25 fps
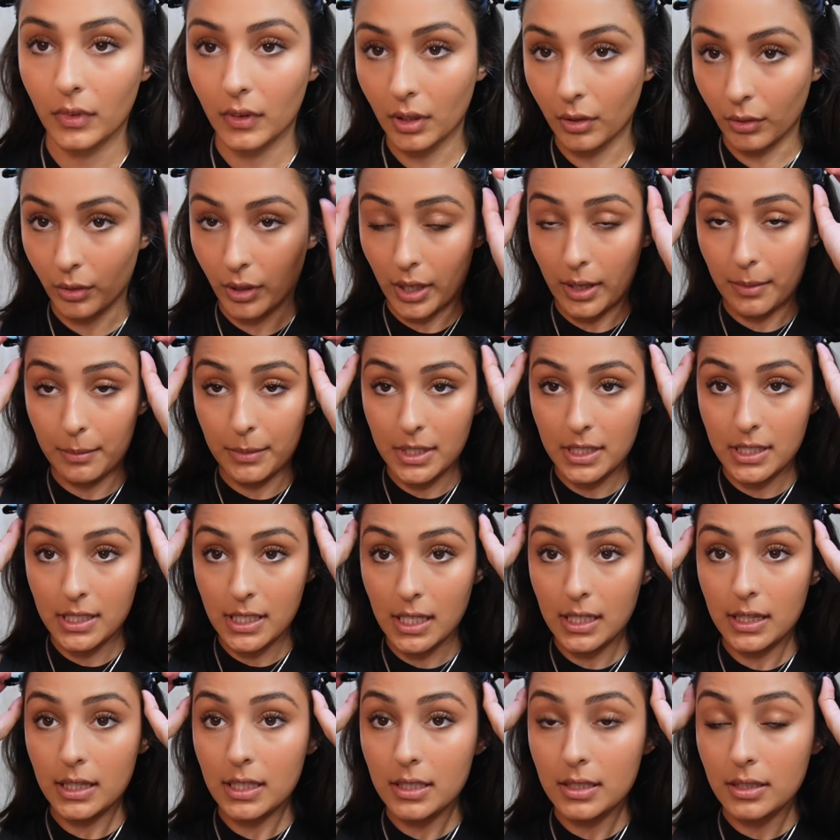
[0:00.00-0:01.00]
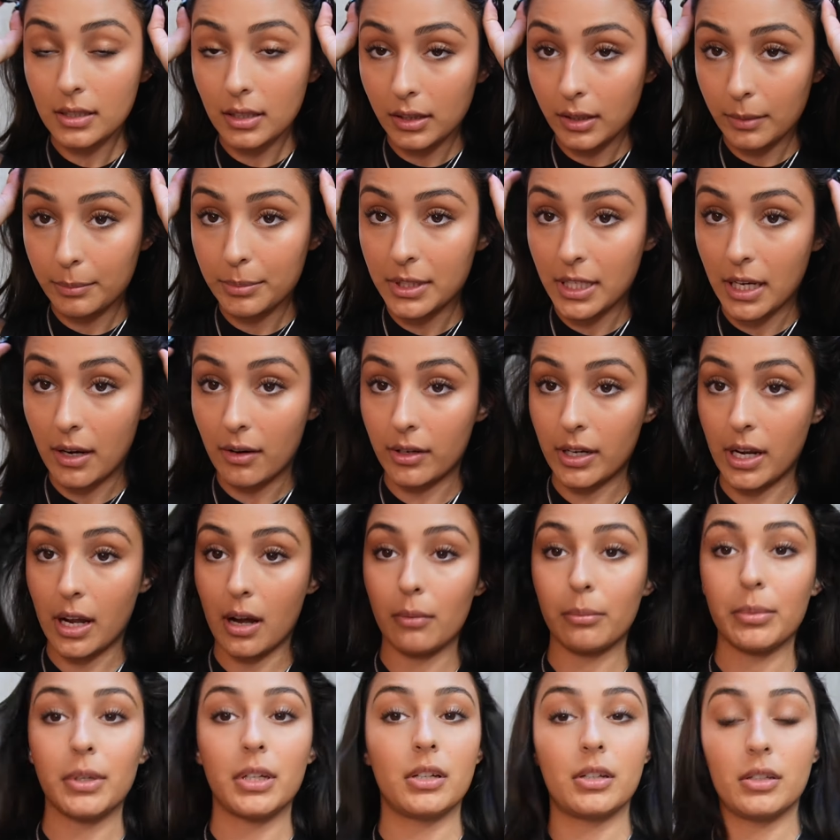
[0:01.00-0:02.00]
Okay, I'm gonna take these clips out now
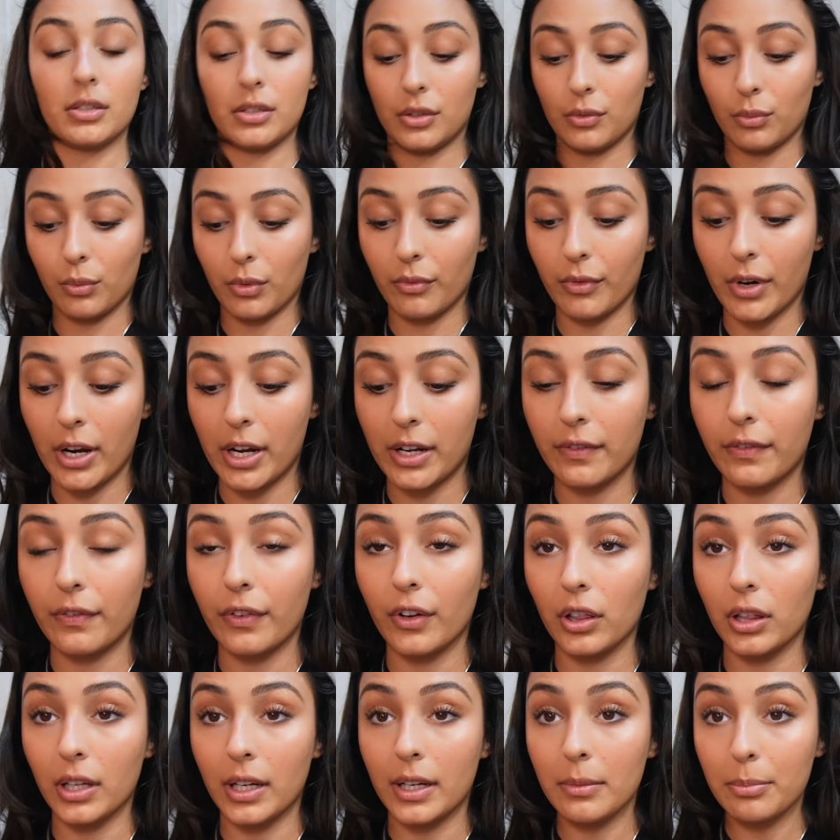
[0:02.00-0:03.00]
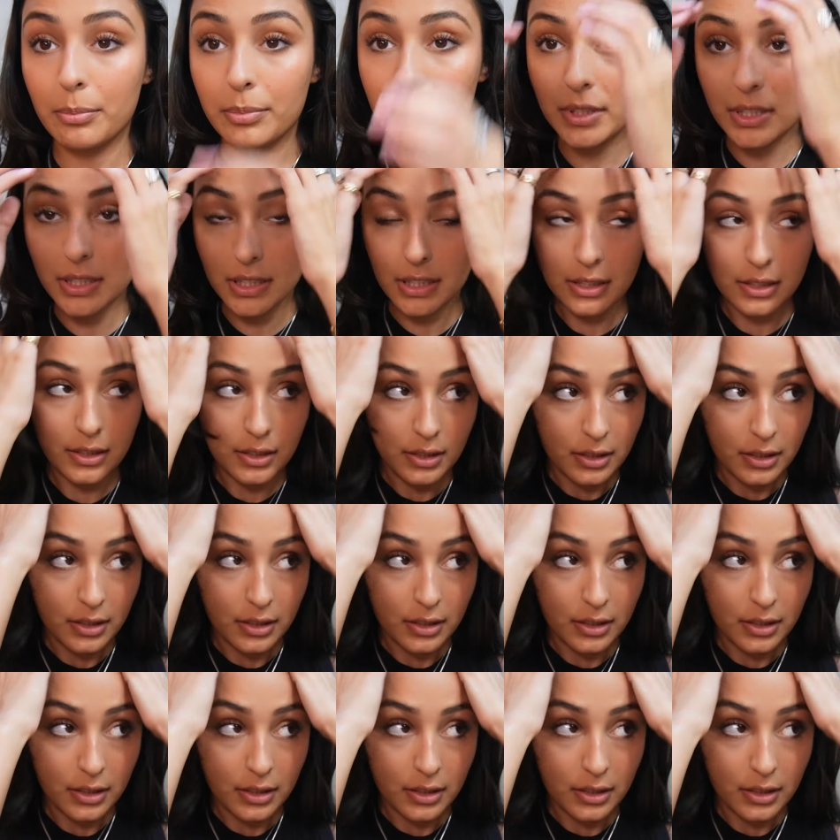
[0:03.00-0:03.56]
because we're ready for lips.